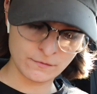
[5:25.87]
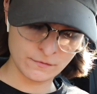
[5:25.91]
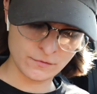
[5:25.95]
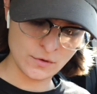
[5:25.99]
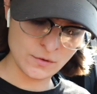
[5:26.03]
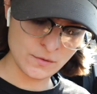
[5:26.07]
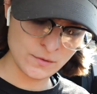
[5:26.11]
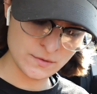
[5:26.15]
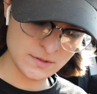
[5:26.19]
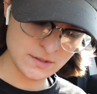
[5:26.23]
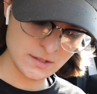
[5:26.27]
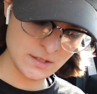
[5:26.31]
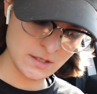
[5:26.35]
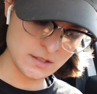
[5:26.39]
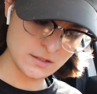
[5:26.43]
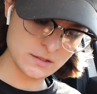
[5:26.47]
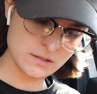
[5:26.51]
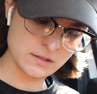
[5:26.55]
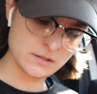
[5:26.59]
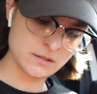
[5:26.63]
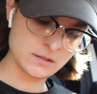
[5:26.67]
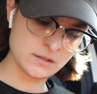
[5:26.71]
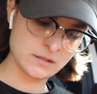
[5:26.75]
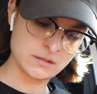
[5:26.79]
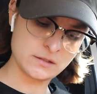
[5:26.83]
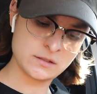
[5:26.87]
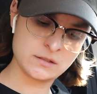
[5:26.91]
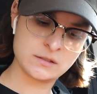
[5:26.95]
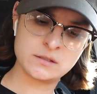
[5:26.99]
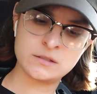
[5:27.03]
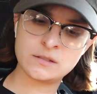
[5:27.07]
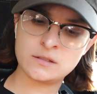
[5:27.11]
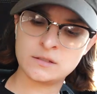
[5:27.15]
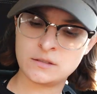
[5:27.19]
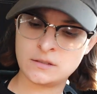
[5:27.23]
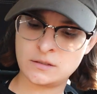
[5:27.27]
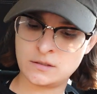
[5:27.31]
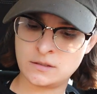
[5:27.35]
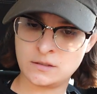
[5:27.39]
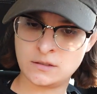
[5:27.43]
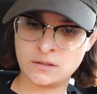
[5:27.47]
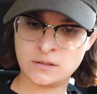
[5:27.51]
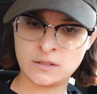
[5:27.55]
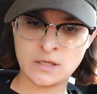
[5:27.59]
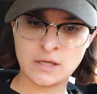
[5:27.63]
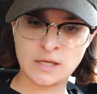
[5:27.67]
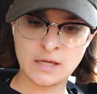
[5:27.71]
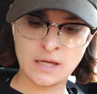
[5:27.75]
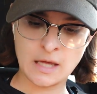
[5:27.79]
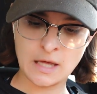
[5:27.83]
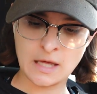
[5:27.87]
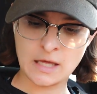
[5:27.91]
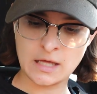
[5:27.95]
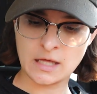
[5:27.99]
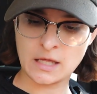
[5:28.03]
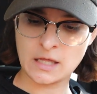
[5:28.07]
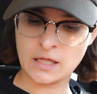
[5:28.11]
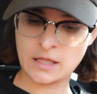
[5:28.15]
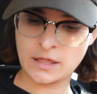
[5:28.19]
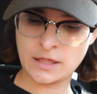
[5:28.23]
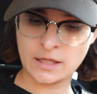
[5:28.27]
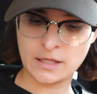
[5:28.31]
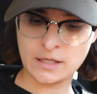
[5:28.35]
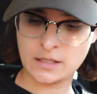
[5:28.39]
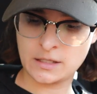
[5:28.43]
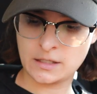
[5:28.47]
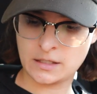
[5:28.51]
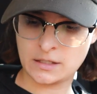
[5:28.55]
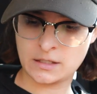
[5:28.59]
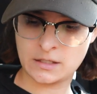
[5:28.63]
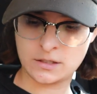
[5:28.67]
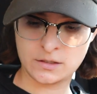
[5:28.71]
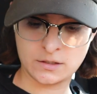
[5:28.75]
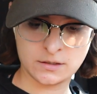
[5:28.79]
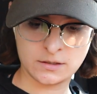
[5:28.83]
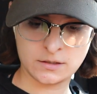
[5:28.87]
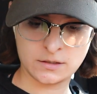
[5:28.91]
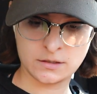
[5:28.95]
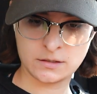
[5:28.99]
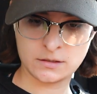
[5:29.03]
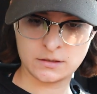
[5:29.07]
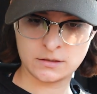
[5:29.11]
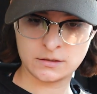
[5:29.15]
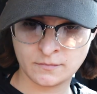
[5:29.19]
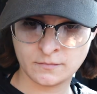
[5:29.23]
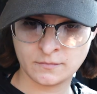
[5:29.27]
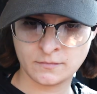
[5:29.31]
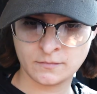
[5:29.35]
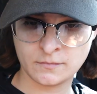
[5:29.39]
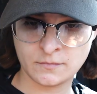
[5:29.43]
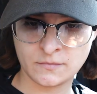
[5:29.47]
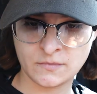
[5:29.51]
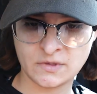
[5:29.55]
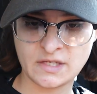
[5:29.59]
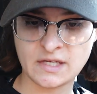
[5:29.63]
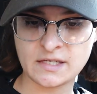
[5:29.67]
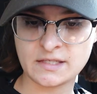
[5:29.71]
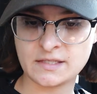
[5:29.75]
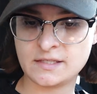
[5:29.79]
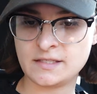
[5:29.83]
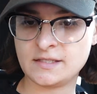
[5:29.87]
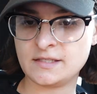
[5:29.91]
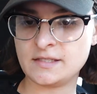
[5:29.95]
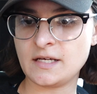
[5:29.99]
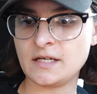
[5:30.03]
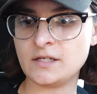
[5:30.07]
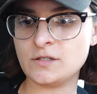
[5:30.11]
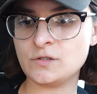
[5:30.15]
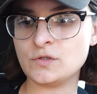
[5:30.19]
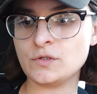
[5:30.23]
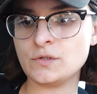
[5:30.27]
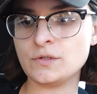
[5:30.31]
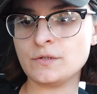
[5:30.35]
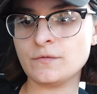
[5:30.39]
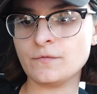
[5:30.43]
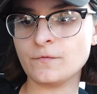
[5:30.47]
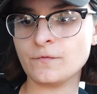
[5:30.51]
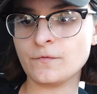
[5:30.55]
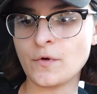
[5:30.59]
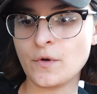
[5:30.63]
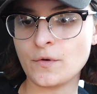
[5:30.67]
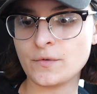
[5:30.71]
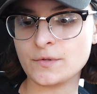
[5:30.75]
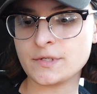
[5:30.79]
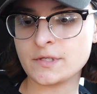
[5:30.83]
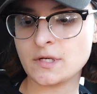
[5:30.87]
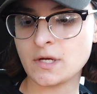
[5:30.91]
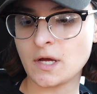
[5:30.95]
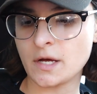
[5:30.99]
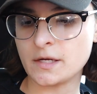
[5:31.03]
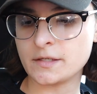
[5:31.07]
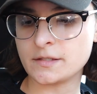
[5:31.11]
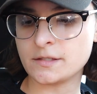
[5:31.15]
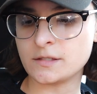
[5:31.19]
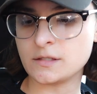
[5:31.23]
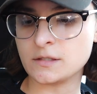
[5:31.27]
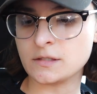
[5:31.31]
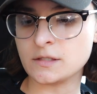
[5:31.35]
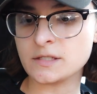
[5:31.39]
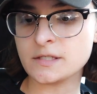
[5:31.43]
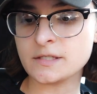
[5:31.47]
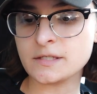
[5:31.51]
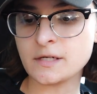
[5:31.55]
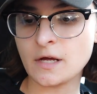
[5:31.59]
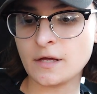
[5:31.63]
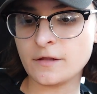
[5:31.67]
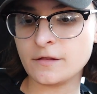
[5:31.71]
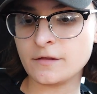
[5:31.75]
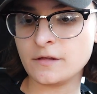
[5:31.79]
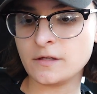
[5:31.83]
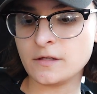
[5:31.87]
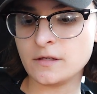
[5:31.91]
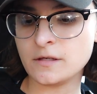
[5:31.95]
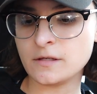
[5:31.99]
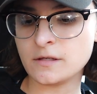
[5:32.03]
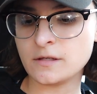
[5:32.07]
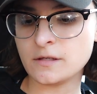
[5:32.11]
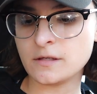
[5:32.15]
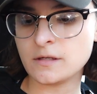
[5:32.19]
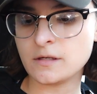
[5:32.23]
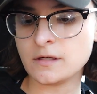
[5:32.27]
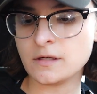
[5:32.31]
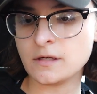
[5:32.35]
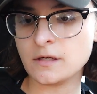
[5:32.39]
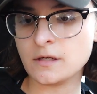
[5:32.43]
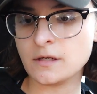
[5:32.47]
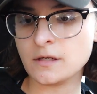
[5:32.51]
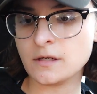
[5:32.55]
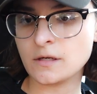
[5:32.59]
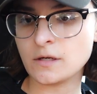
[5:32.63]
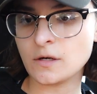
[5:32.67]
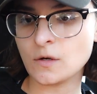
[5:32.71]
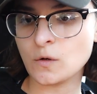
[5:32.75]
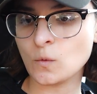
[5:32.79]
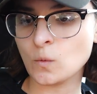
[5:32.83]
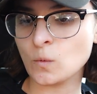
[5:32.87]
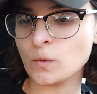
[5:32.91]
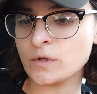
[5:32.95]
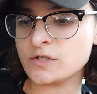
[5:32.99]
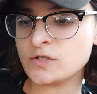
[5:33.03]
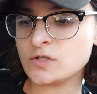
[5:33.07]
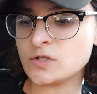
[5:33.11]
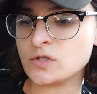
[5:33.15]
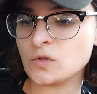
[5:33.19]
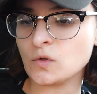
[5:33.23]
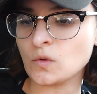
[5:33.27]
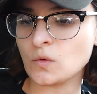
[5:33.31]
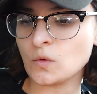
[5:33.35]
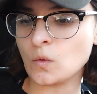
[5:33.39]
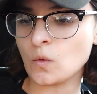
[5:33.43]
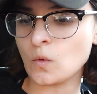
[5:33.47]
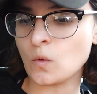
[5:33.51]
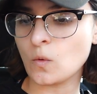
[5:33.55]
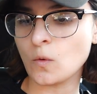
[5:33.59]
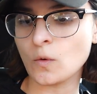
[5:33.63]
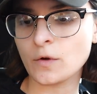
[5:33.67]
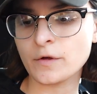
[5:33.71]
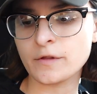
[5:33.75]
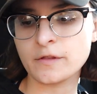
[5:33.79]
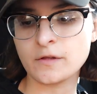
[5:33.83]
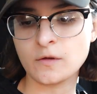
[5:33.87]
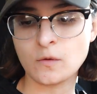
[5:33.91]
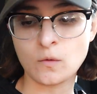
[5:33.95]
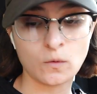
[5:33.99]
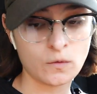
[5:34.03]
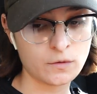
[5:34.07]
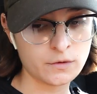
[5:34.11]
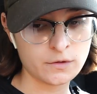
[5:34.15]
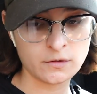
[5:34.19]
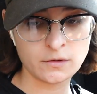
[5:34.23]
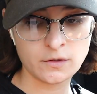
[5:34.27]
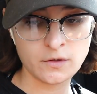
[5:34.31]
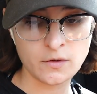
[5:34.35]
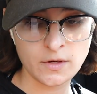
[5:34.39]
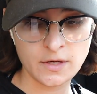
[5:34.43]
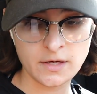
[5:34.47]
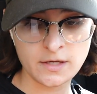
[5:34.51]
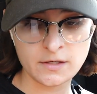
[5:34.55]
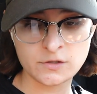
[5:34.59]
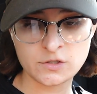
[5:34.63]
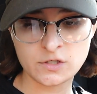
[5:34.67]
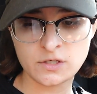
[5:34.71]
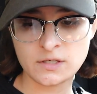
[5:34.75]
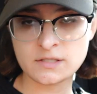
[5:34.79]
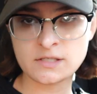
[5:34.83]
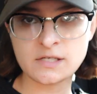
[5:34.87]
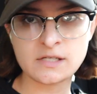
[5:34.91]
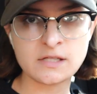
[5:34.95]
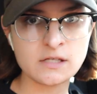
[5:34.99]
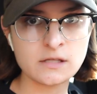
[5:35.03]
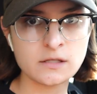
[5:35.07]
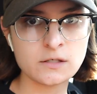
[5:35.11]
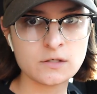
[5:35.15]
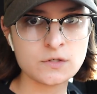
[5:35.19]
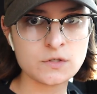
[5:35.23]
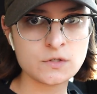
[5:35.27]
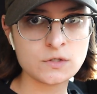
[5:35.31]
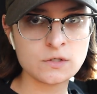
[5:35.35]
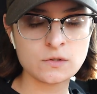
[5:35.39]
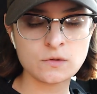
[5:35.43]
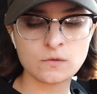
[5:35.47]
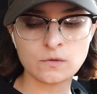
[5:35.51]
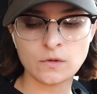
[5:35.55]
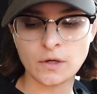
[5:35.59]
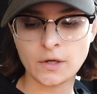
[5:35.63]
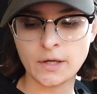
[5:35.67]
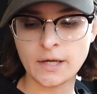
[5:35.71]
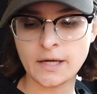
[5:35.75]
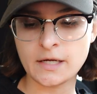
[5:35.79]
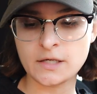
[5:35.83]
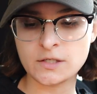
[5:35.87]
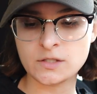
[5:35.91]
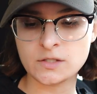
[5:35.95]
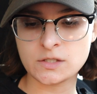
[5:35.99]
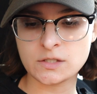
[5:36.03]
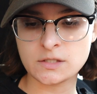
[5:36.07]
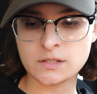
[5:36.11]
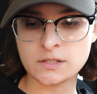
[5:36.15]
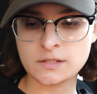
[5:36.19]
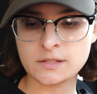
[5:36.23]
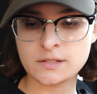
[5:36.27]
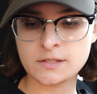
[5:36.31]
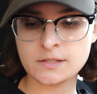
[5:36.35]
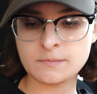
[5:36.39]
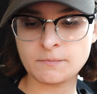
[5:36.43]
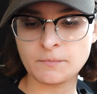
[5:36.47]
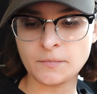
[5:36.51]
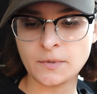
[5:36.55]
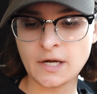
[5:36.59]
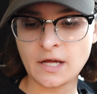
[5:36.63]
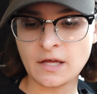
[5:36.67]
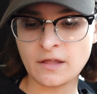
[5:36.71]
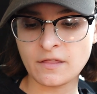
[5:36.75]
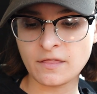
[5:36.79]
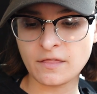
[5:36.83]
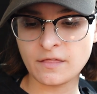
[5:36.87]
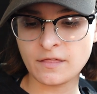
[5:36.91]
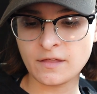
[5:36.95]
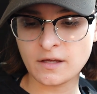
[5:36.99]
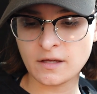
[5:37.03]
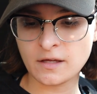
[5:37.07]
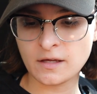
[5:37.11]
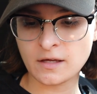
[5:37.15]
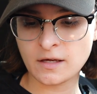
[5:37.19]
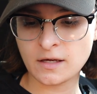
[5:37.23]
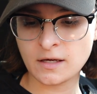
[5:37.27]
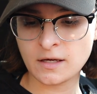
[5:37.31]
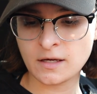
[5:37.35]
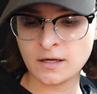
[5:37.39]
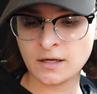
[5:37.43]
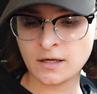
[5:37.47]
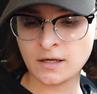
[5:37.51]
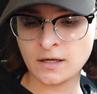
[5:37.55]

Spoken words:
Frozen Custard, I think. Yes, Ted Drew's Frozen Custard. It's not the original or the older location, because I think there's 2 locations, but I think